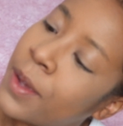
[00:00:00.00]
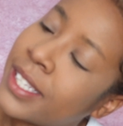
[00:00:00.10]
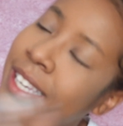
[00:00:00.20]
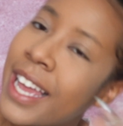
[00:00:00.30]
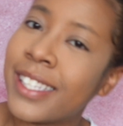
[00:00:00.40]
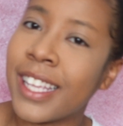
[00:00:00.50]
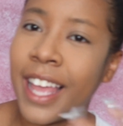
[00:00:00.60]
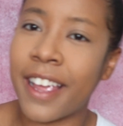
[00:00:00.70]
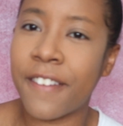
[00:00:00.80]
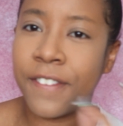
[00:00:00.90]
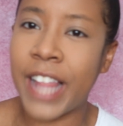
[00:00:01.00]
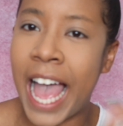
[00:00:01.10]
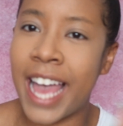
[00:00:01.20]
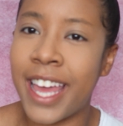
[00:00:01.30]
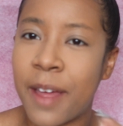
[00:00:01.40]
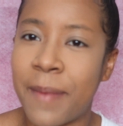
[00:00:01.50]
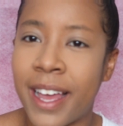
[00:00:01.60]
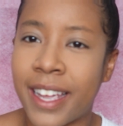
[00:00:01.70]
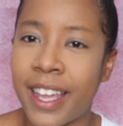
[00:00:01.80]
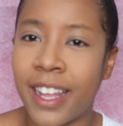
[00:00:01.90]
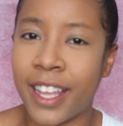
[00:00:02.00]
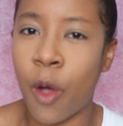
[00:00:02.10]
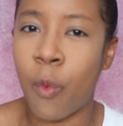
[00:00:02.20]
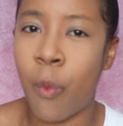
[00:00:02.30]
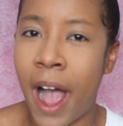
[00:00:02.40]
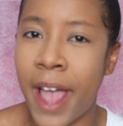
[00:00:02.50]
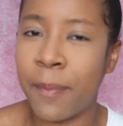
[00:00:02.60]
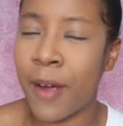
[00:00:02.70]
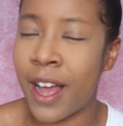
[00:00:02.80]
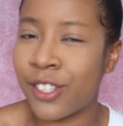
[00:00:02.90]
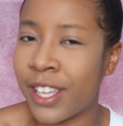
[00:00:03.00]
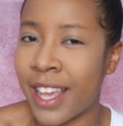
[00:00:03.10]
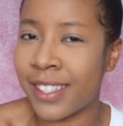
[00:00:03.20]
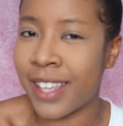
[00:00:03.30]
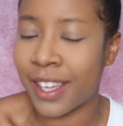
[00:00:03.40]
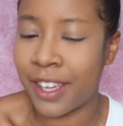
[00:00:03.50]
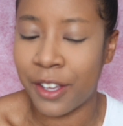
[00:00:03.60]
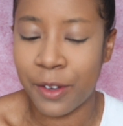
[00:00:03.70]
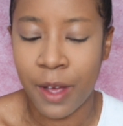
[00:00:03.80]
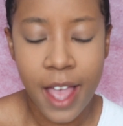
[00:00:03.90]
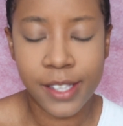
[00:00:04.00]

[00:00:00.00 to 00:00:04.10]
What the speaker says: it's nice and like flat and I'm not getting like a wide brush, like that's not cute.